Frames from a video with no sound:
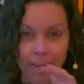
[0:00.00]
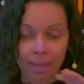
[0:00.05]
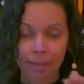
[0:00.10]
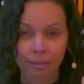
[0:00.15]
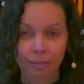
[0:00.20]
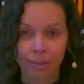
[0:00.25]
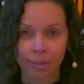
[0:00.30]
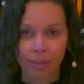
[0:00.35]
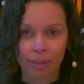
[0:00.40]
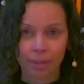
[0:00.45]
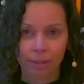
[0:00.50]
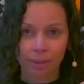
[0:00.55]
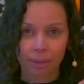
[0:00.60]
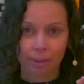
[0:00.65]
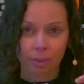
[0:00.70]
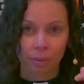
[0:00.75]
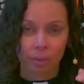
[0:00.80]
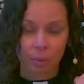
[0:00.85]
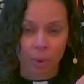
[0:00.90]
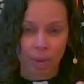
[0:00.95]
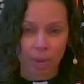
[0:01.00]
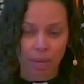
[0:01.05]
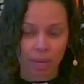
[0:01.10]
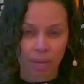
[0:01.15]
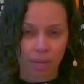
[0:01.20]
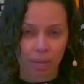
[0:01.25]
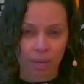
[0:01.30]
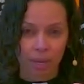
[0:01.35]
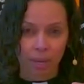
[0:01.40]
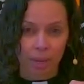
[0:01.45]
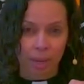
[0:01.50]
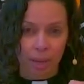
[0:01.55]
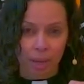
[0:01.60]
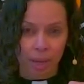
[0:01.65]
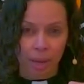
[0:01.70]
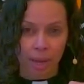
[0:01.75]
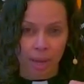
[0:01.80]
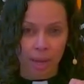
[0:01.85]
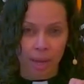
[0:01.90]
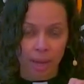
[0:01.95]
And even when,
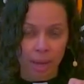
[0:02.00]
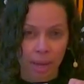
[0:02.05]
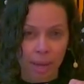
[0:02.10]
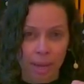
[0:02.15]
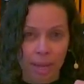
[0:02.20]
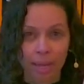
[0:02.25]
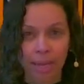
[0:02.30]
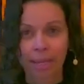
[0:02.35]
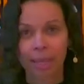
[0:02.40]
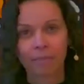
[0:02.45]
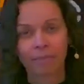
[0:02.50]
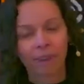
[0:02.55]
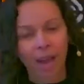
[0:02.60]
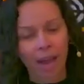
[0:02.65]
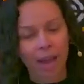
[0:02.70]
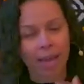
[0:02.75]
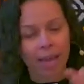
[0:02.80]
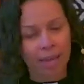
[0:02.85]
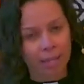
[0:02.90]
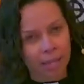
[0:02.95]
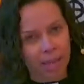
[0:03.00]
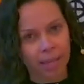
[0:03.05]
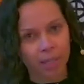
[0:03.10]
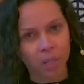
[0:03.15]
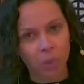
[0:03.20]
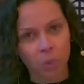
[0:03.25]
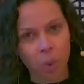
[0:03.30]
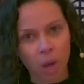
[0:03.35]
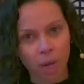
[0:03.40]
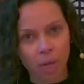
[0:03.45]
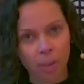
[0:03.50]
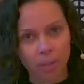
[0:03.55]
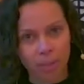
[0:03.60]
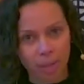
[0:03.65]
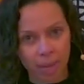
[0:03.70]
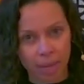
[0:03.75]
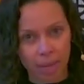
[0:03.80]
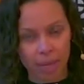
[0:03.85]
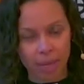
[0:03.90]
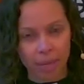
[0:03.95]
like, if I had had to
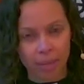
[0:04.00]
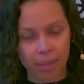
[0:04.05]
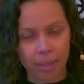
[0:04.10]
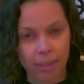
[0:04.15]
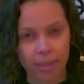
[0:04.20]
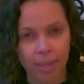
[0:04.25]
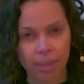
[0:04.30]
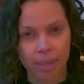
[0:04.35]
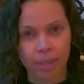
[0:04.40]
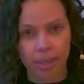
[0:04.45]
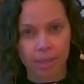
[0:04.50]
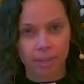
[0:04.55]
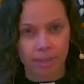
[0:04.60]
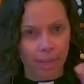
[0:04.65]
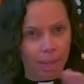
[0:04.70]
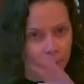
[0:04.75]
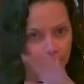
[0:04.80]
walk up that hill,